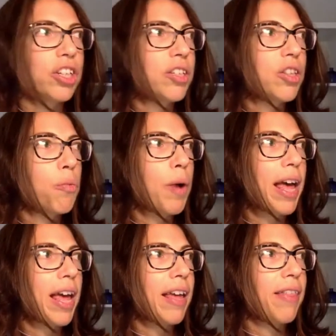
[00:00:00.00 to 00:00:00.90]
And just
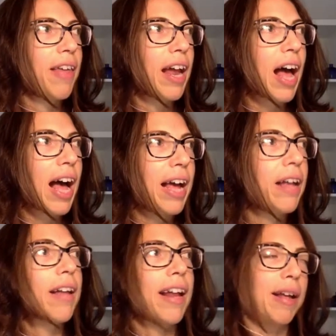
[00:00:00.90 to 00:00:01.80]
the way that
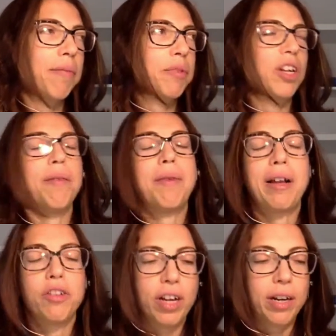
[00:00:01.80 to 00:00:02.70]
I, and I'm
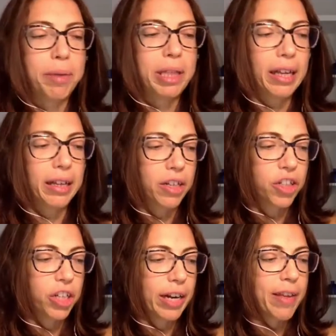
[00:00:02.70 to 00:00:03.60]
sorry, I'm not trying to be
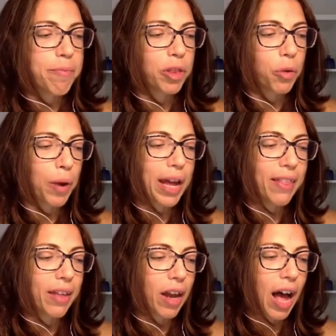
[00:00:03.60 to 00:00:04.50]
like gushy or anything, but the
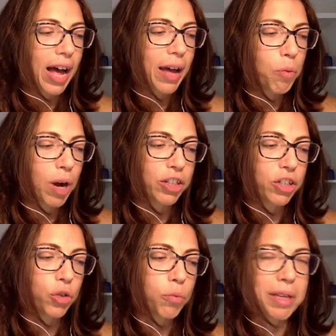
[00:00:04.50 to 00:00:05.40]
way that I
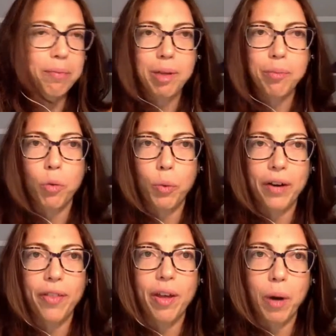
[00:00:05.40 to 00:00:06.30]
watched you meet
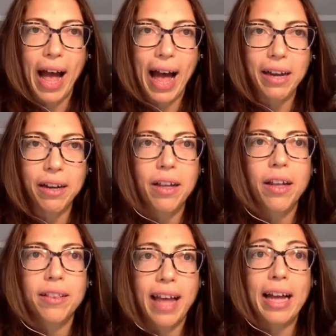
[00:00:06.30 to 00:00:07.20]
people where they were
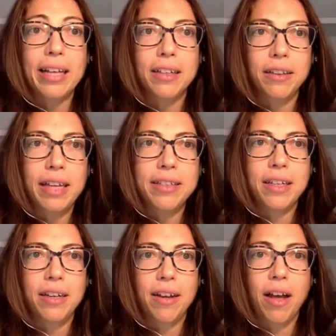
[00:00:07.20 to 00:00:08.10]
at, that is a
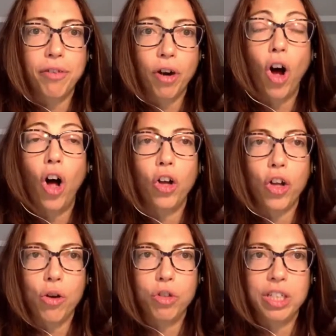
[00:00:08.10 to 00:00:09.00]
lesson for
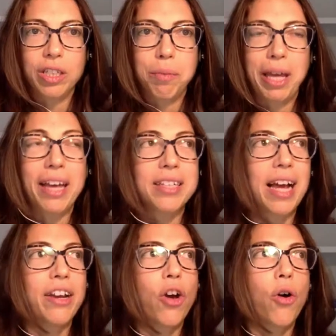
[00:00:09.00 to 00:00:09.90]
all coaches,
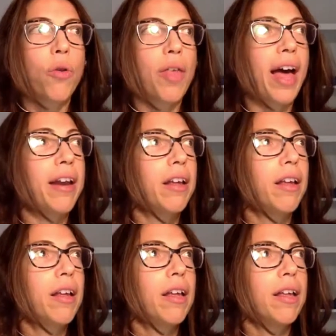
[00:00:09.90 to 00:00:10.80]
because I know
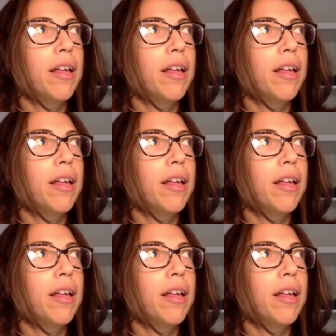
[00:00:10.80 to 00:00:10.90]
that,